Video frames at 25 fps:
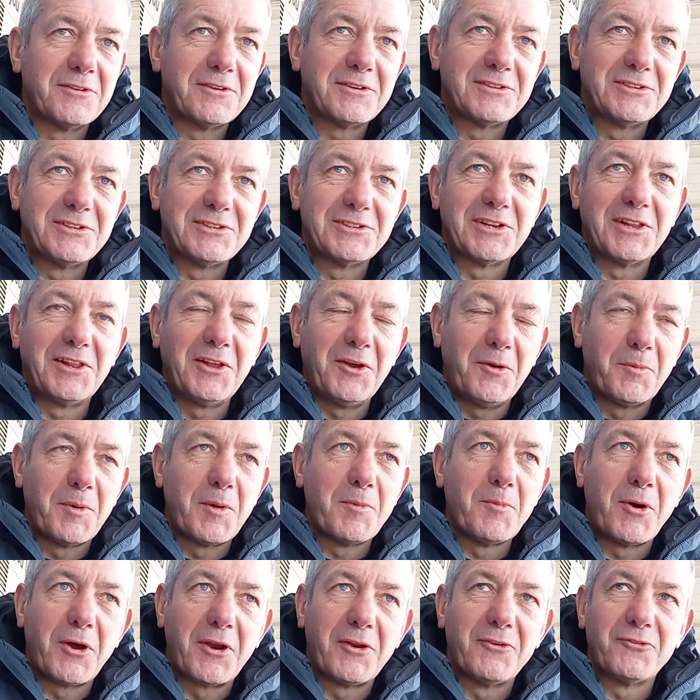She's a little
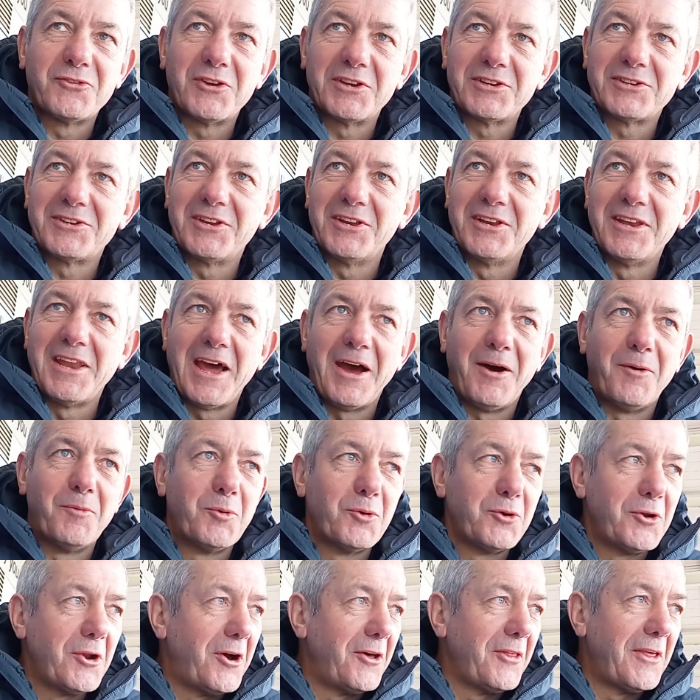bit more interested now,
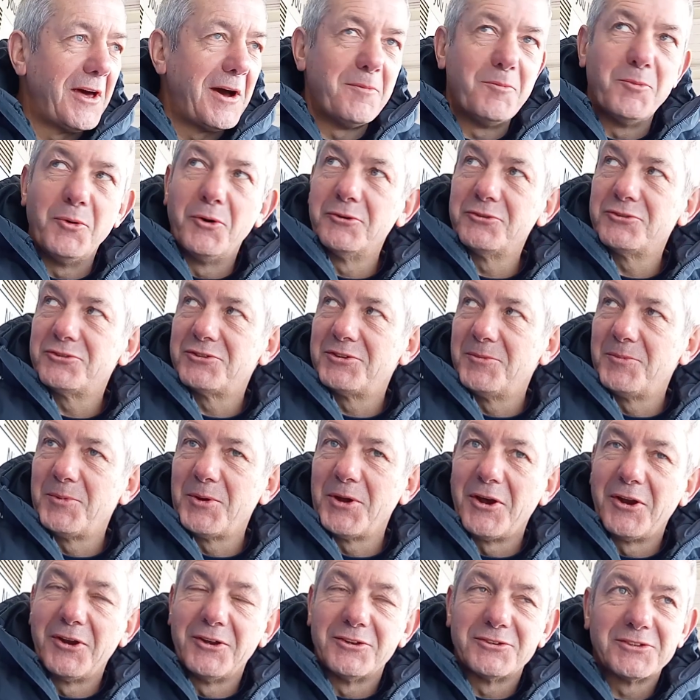but not that much, to be
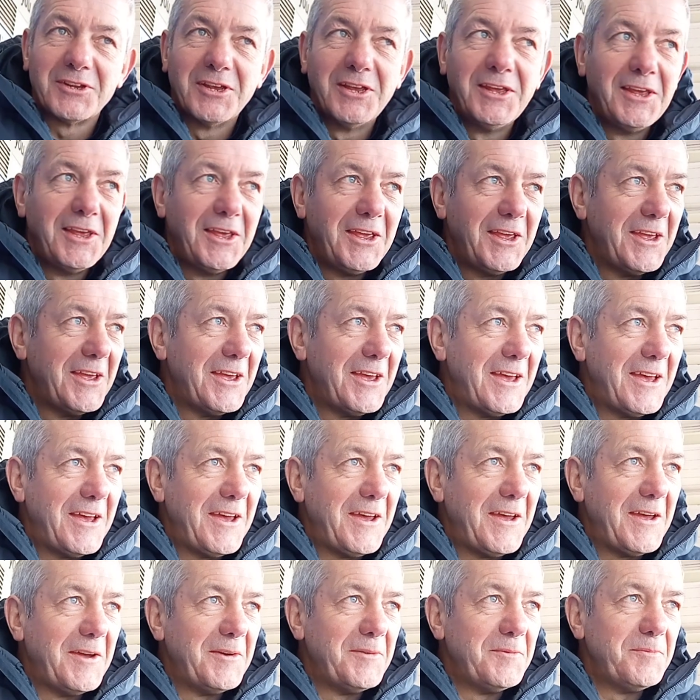honest.
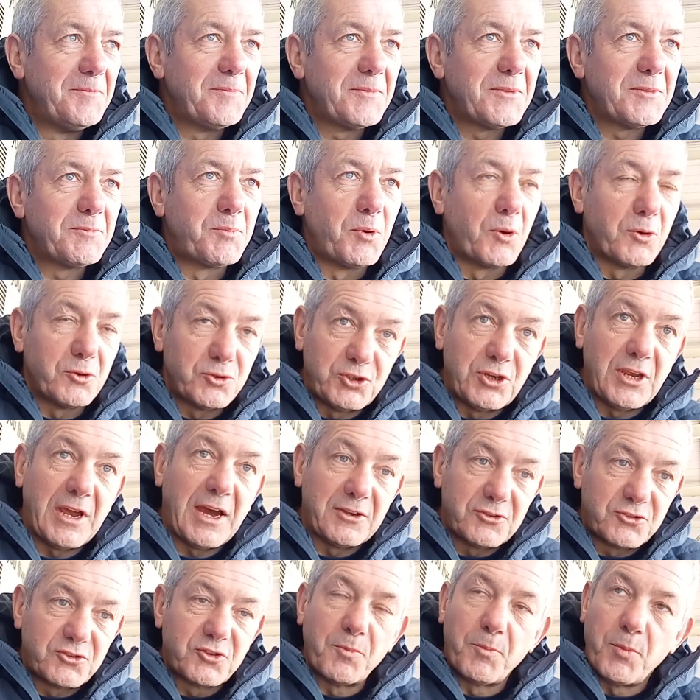But she
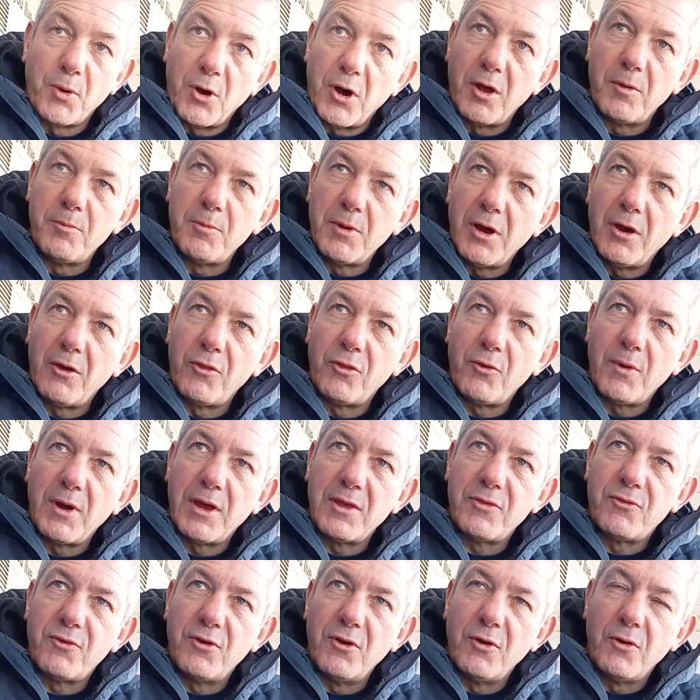has supported me all the way
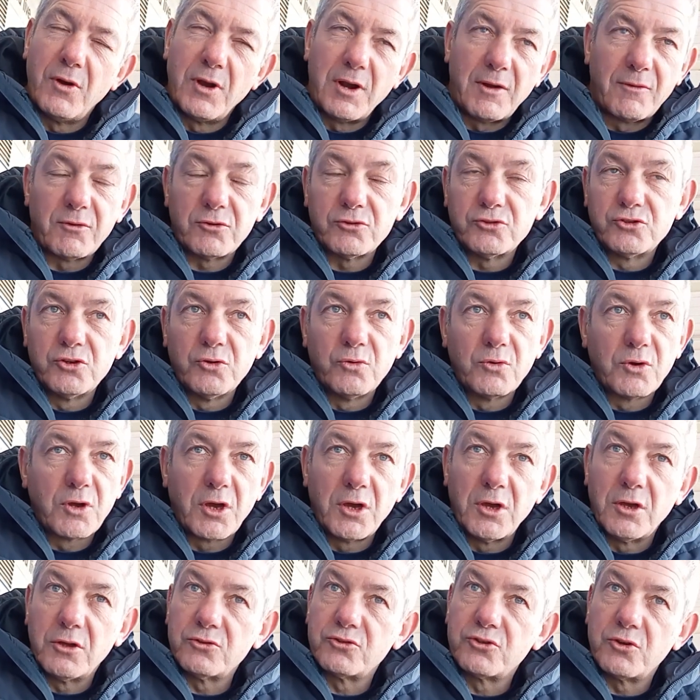through, and I've got two
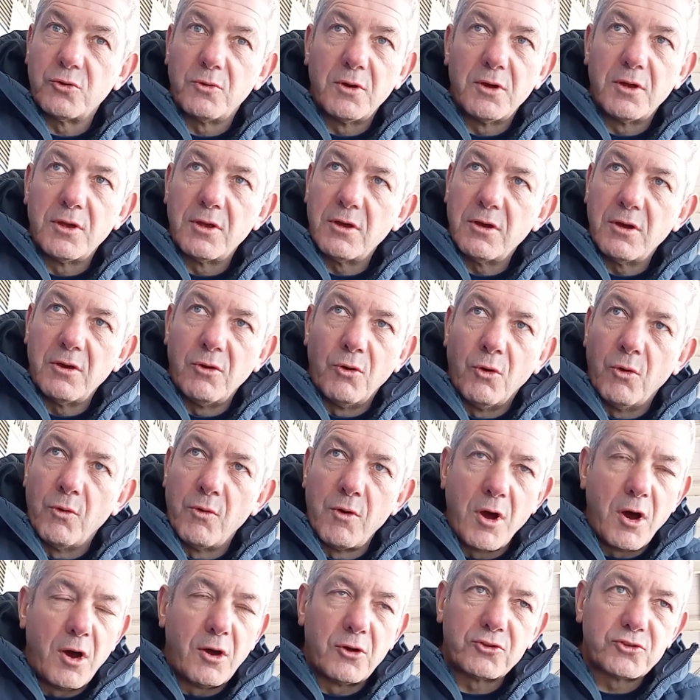girls who
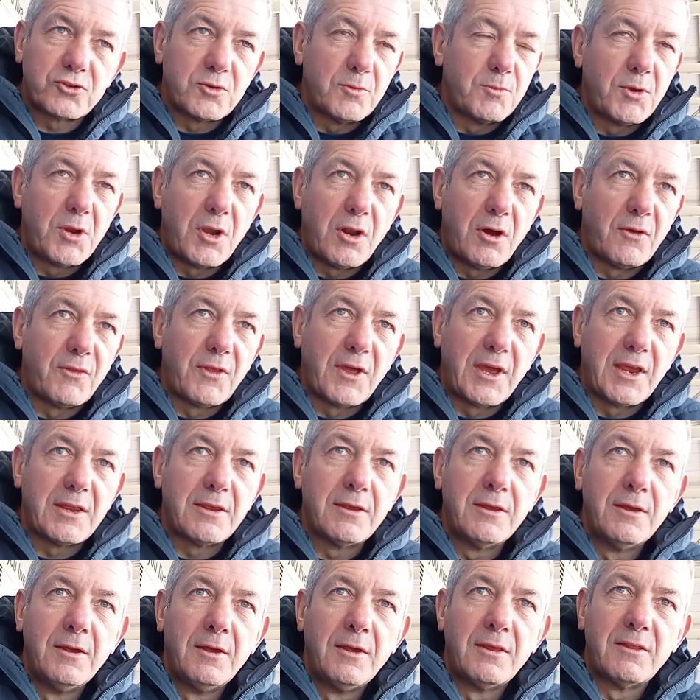are awesome. You know,
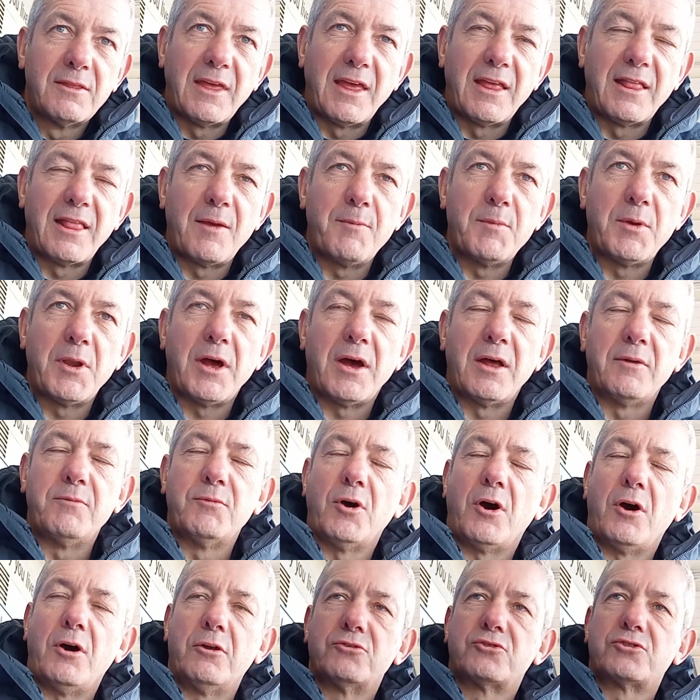they let me know. I'm
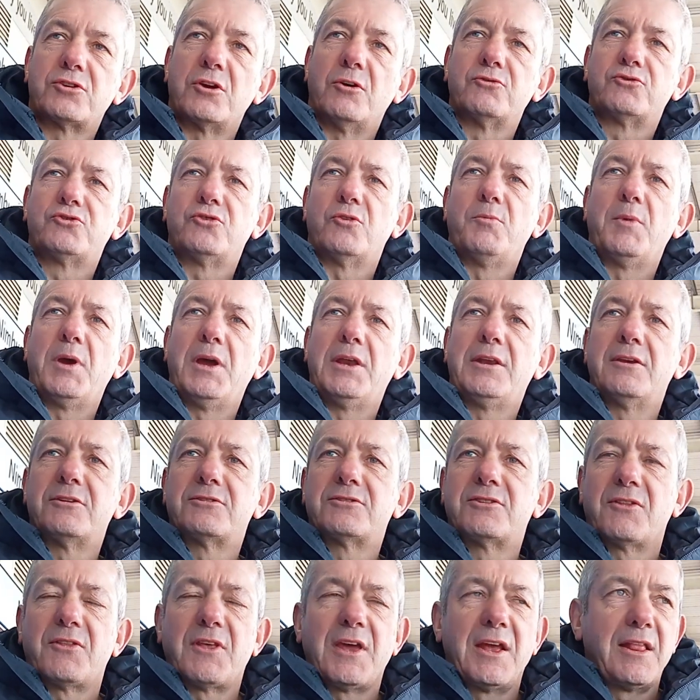not on social media,
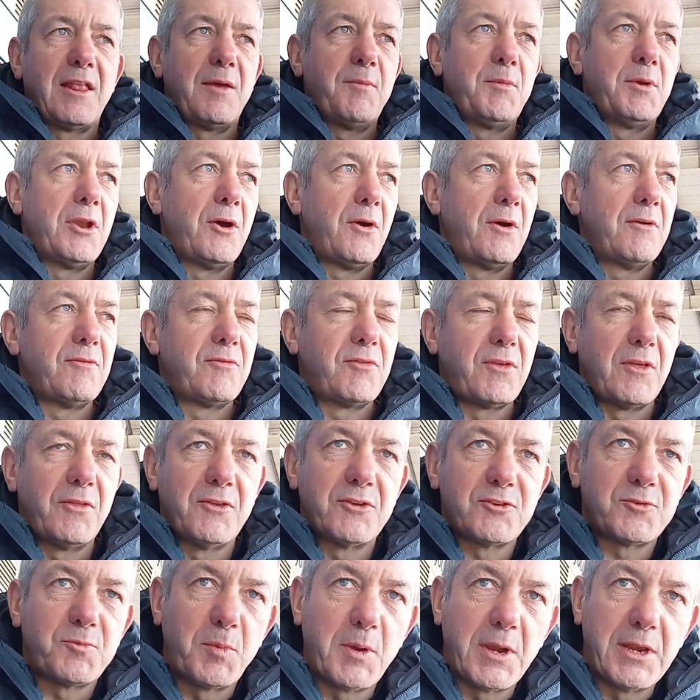so they let me know everything
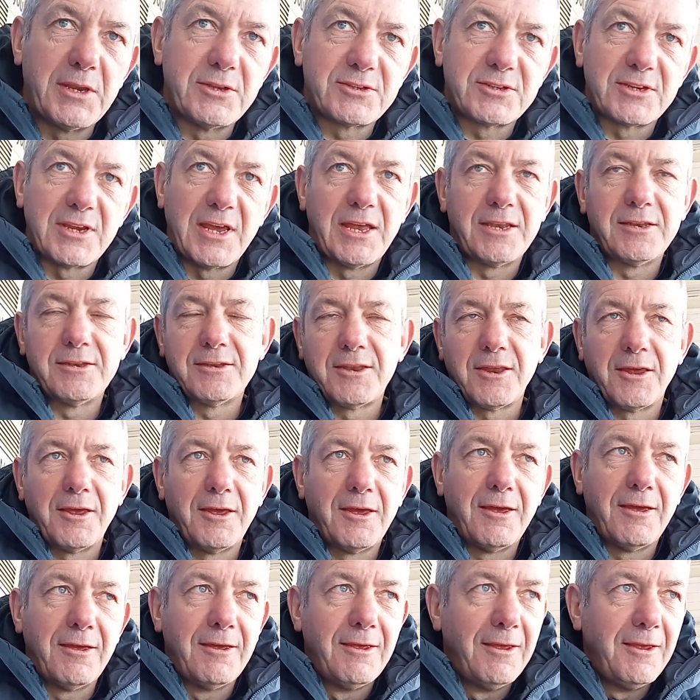that's been
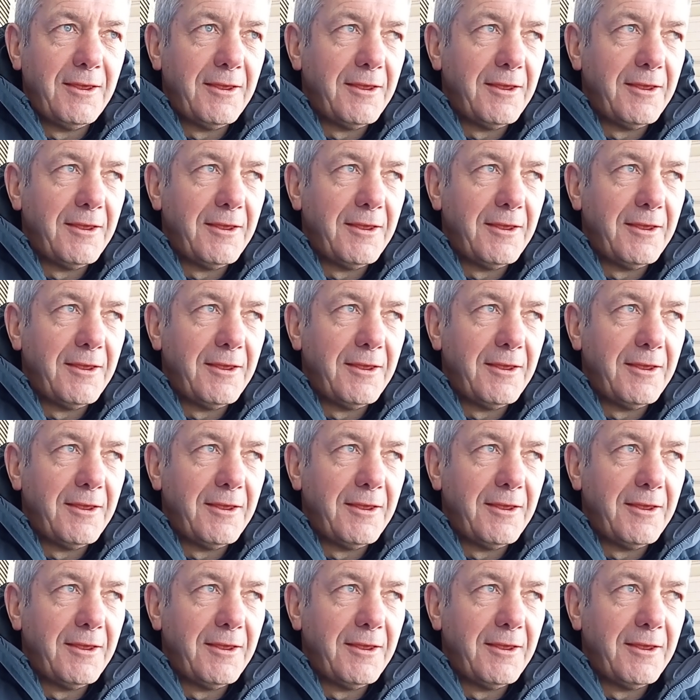said.